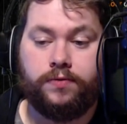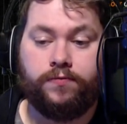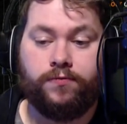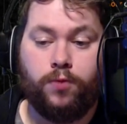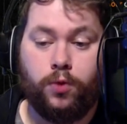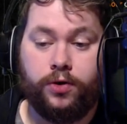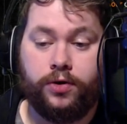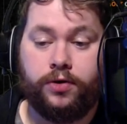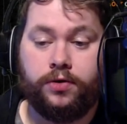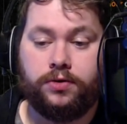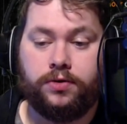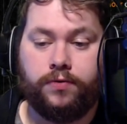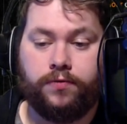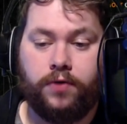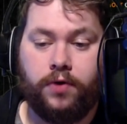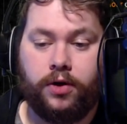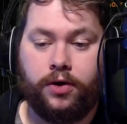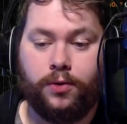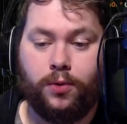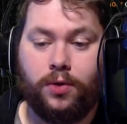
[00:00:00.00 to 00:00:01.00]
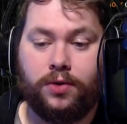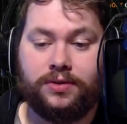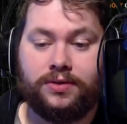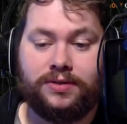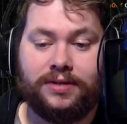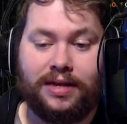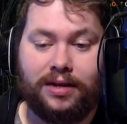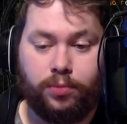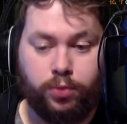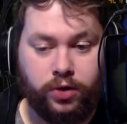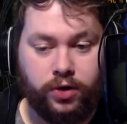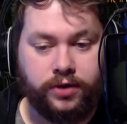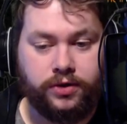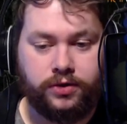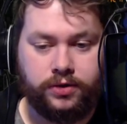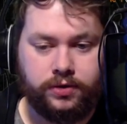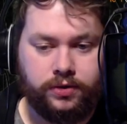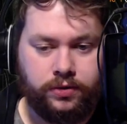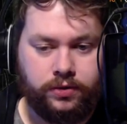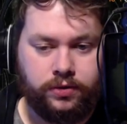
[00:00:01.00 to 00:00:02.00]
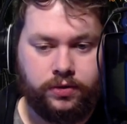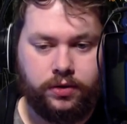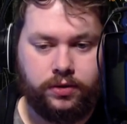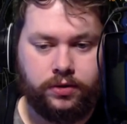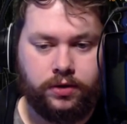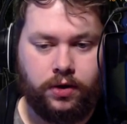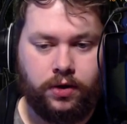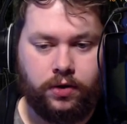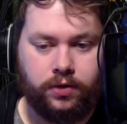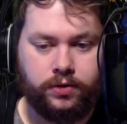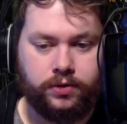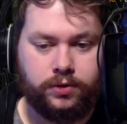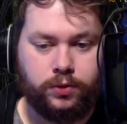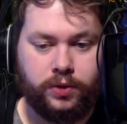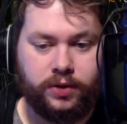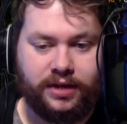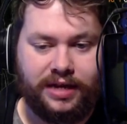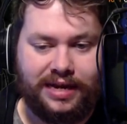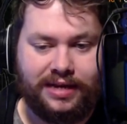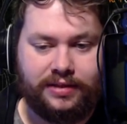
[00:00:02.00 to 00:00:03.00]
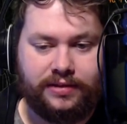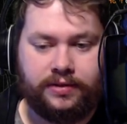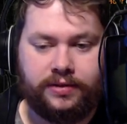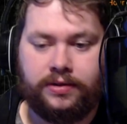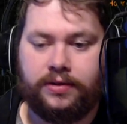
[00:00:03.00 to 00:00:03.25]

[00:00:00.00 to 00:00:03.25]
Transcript: four years of firewall celebration on the August 28th.